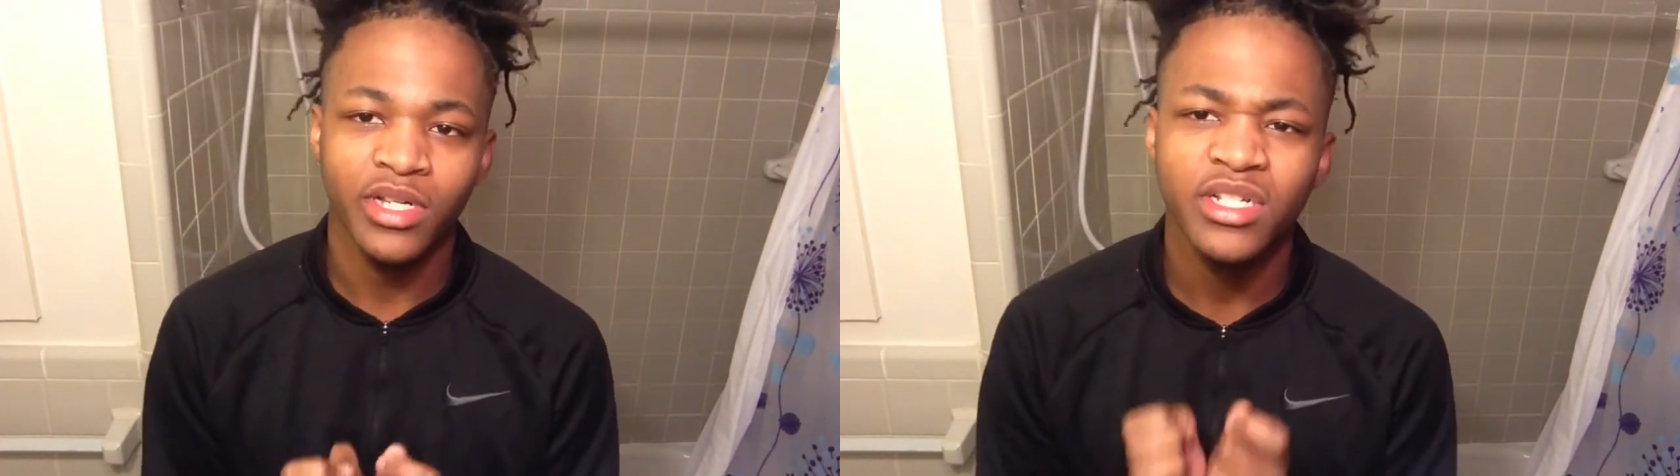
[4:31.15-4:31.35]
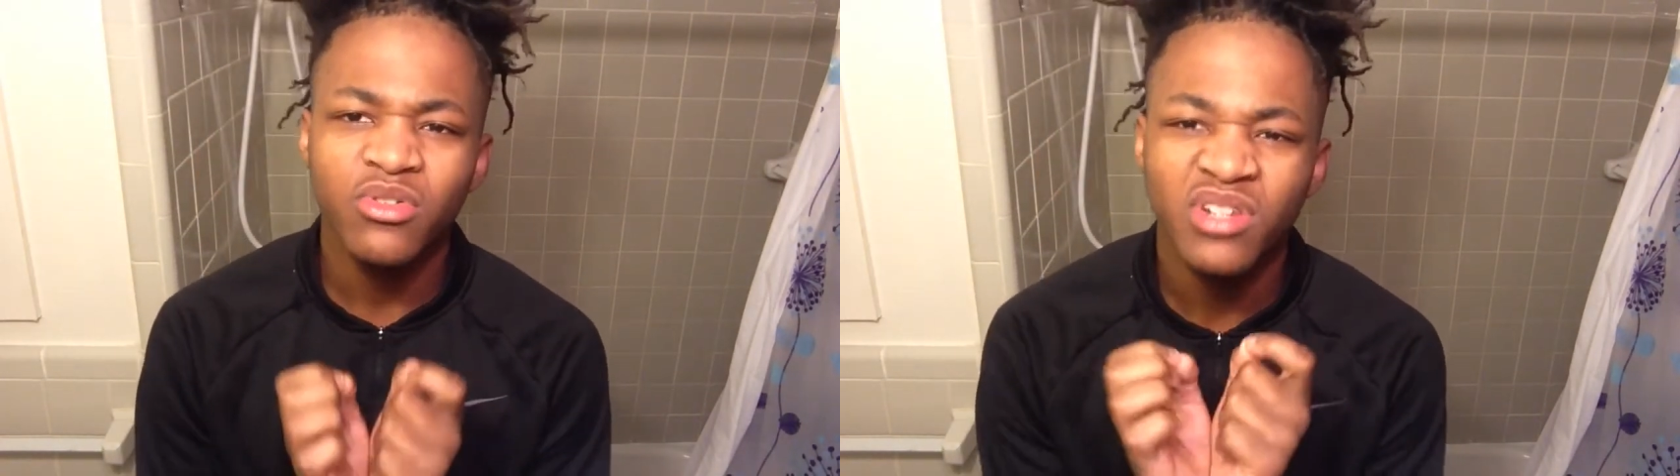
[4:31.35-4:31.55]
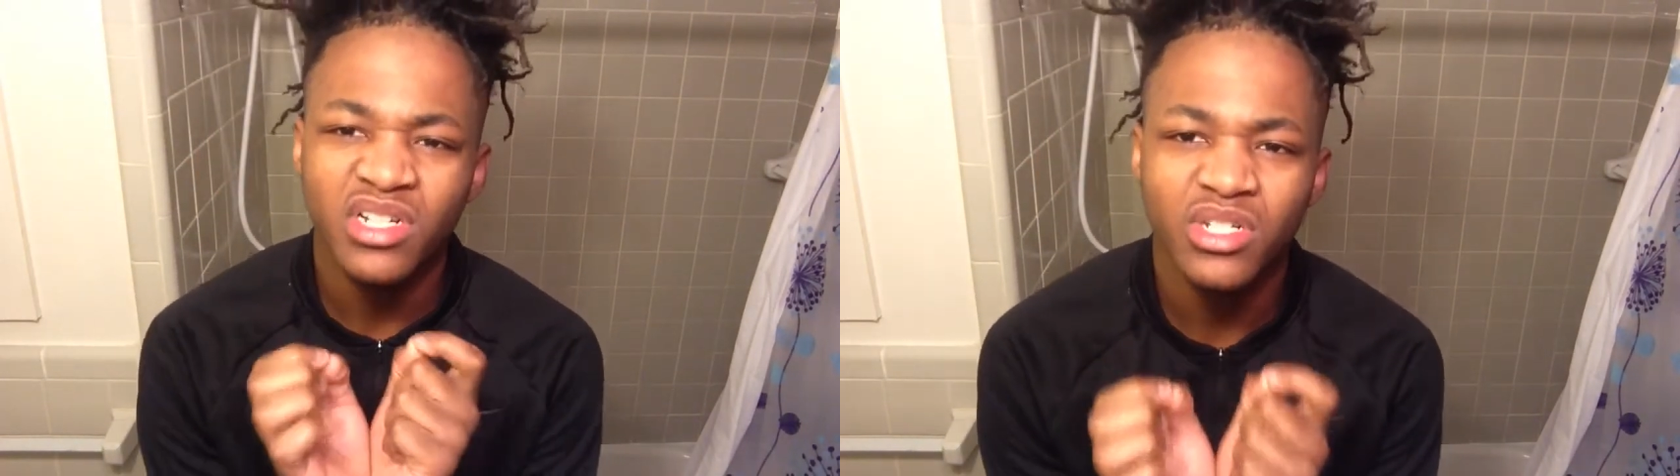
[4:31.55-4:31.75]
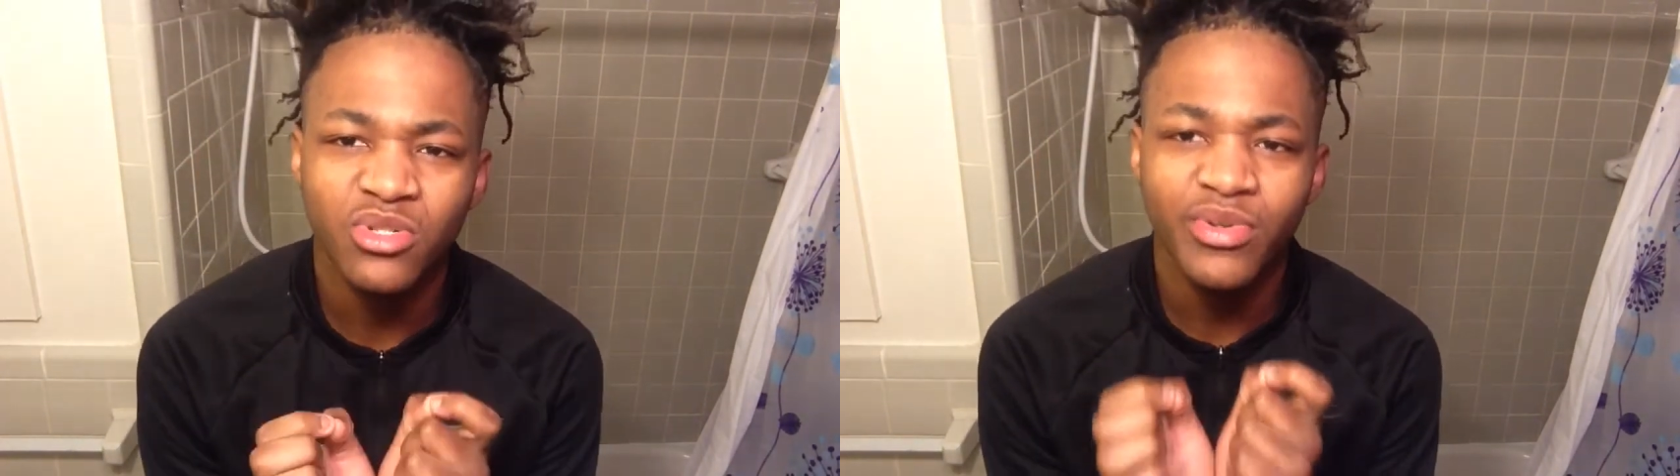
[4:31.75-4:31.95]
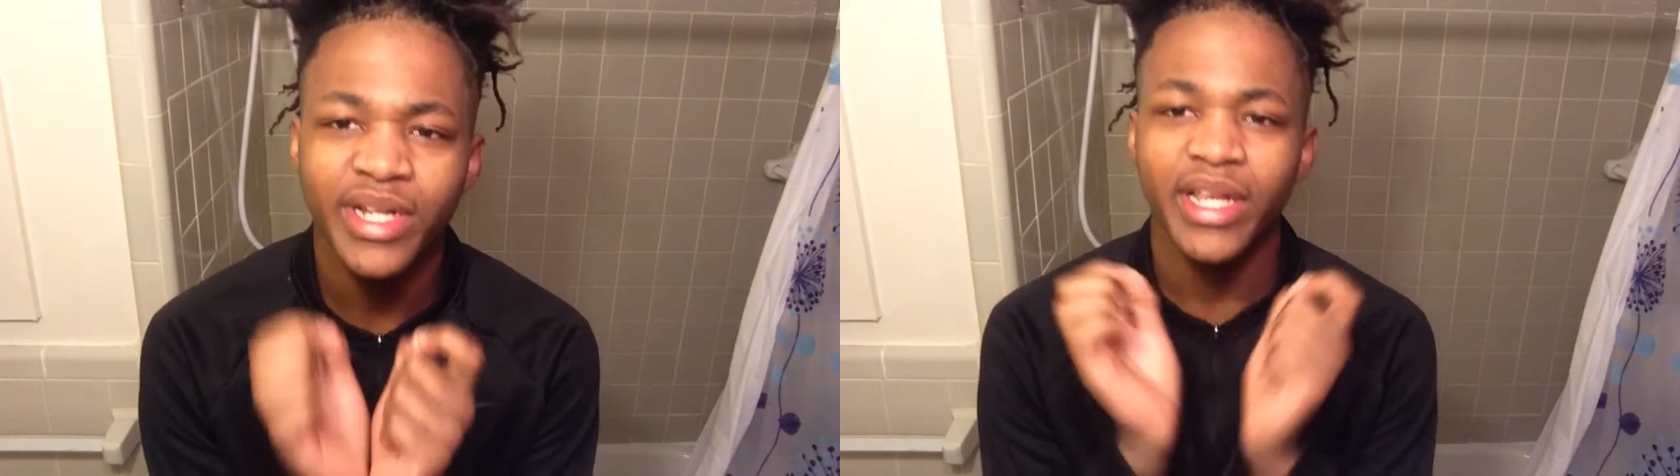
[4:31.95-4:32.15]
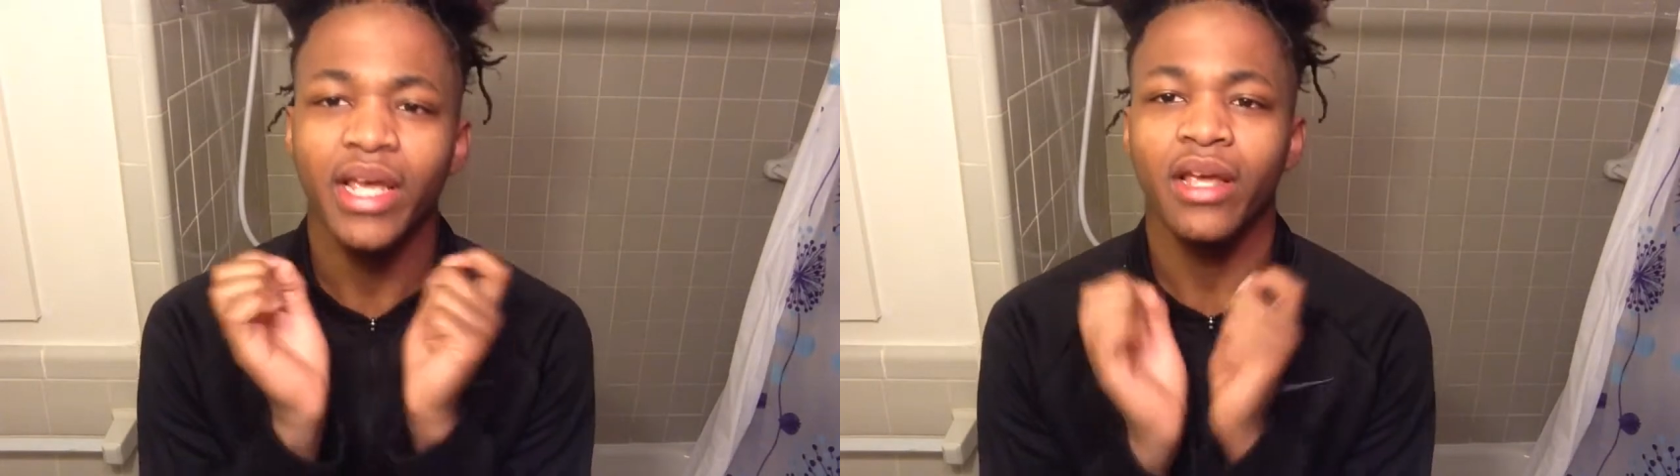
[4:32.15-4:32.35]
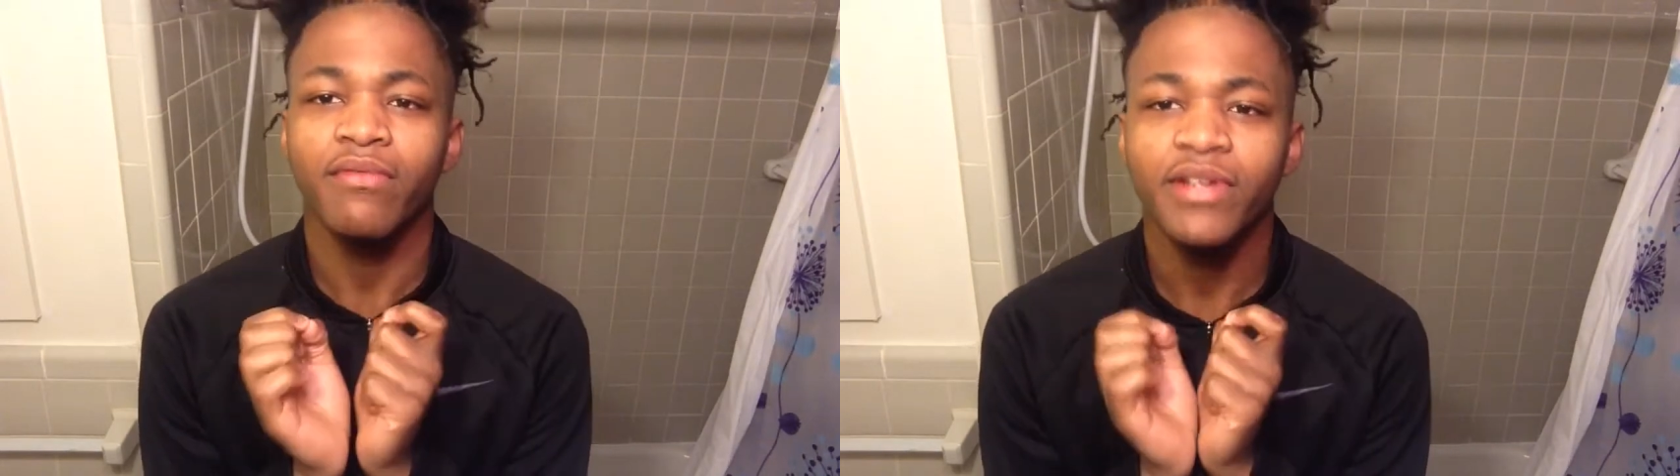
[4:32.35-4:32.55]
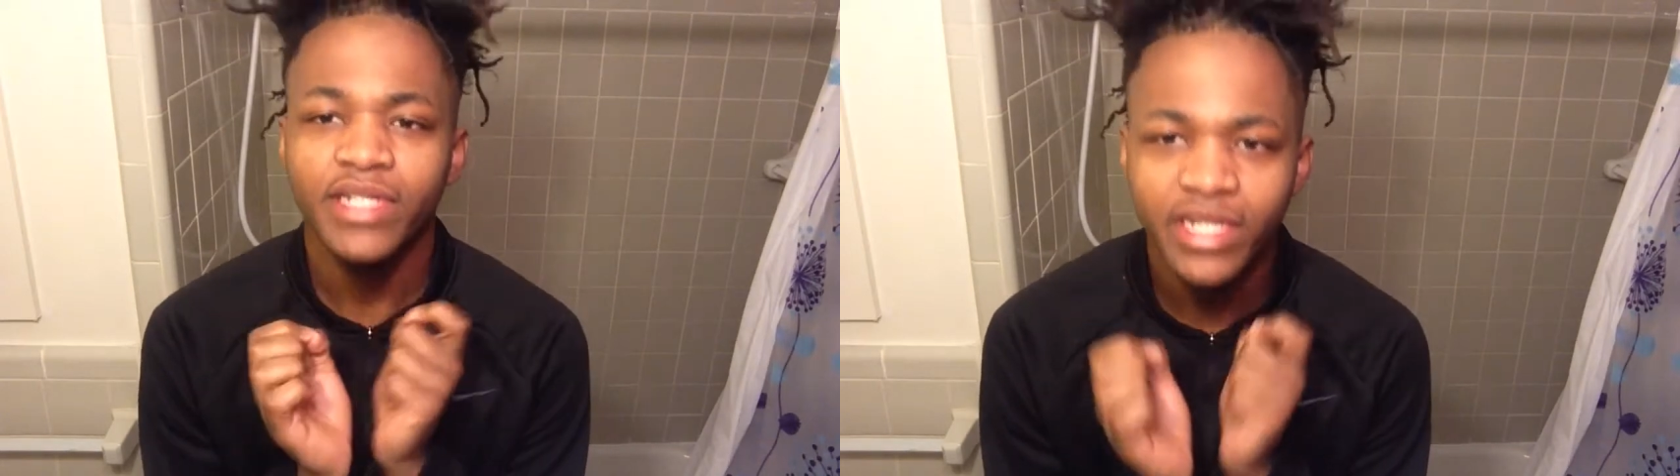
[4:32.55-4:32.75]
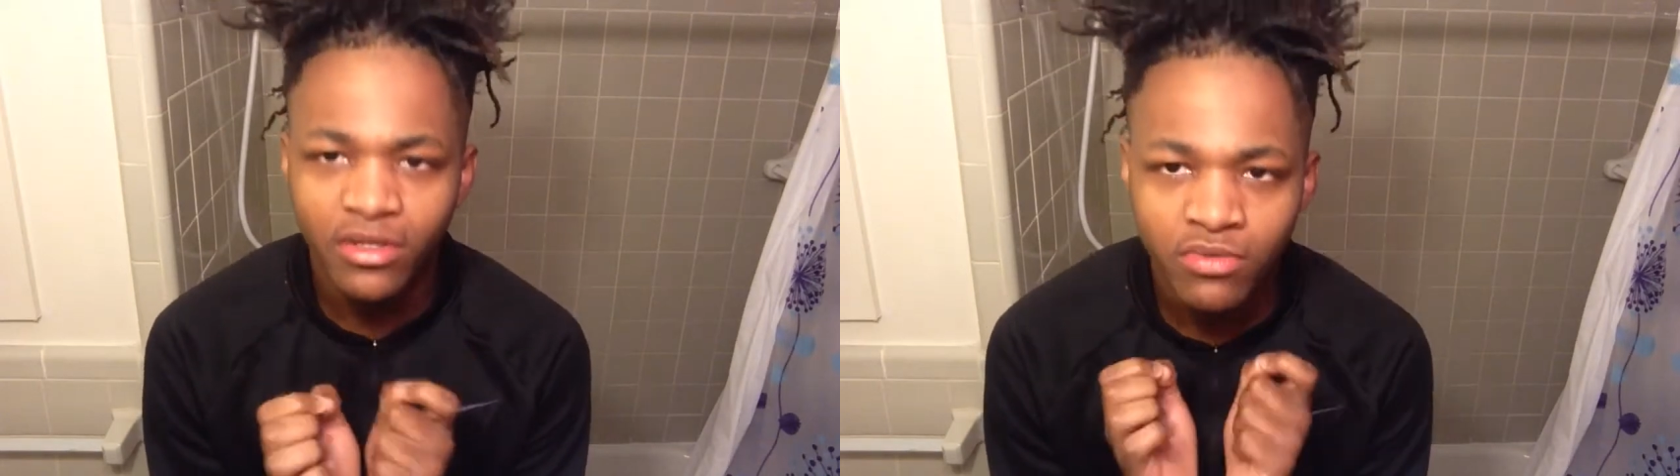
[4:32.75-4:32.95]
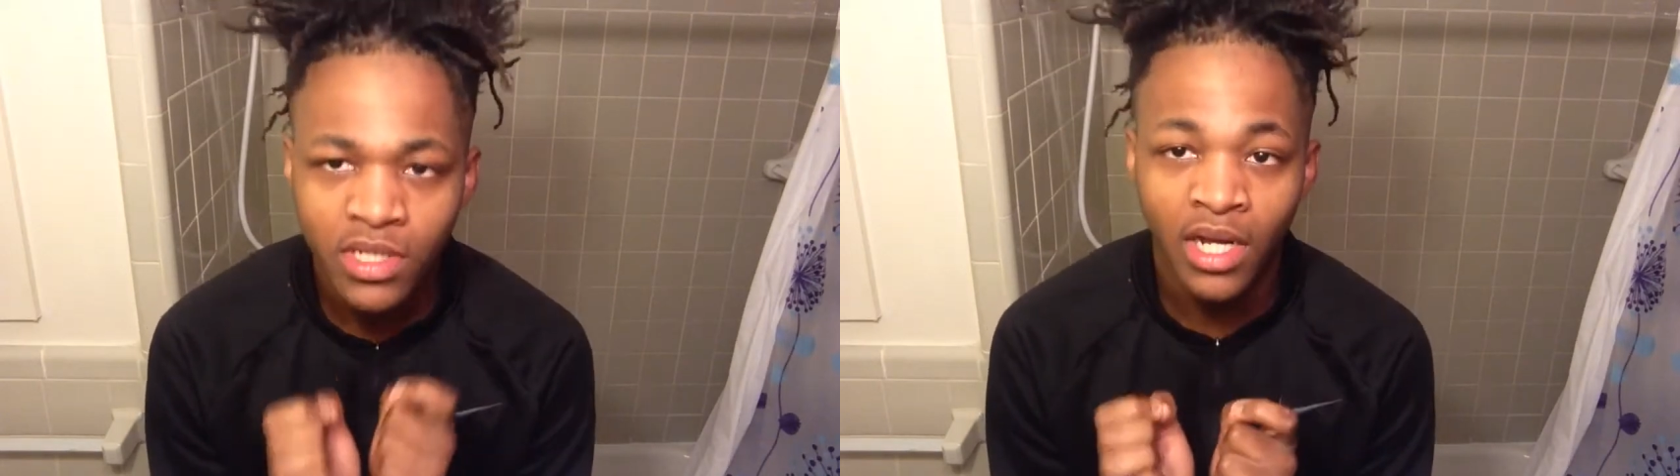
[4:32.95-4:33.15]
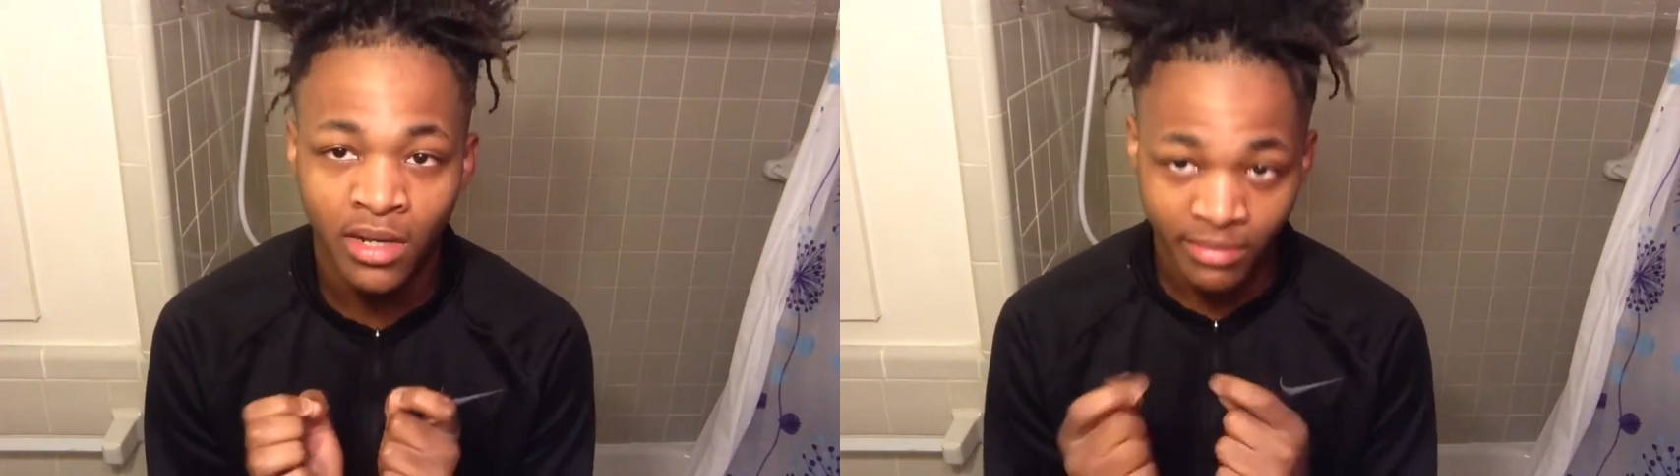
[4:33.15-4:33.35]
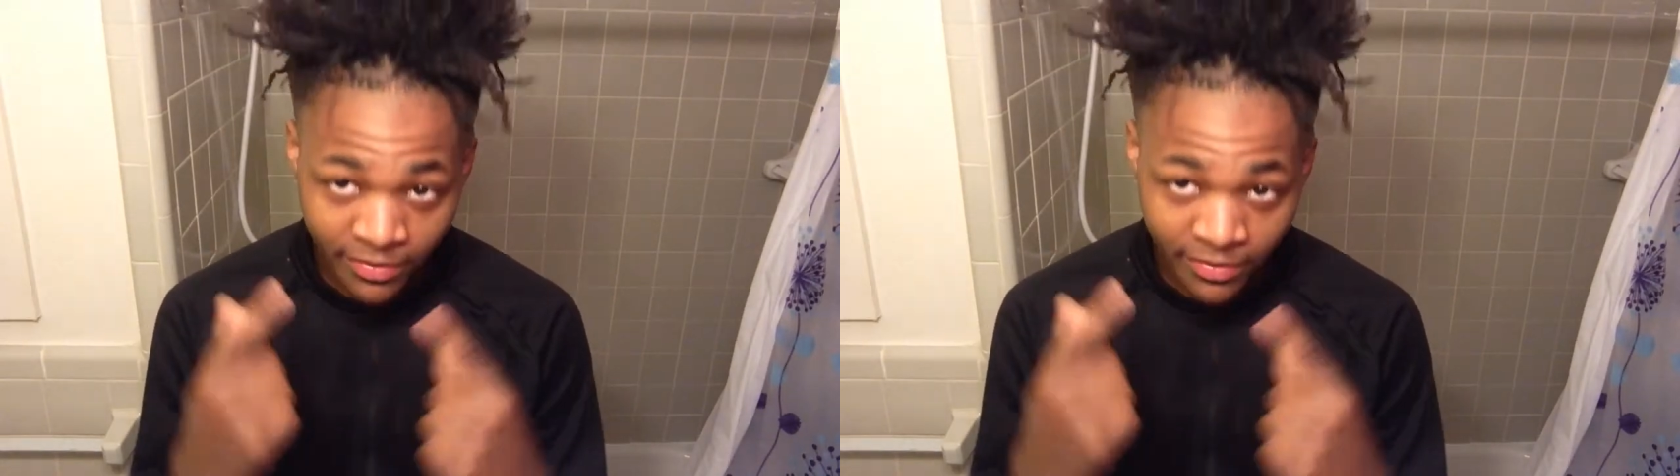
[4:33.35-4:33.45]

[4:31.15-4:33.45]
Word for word: It's gonna shrink every single time.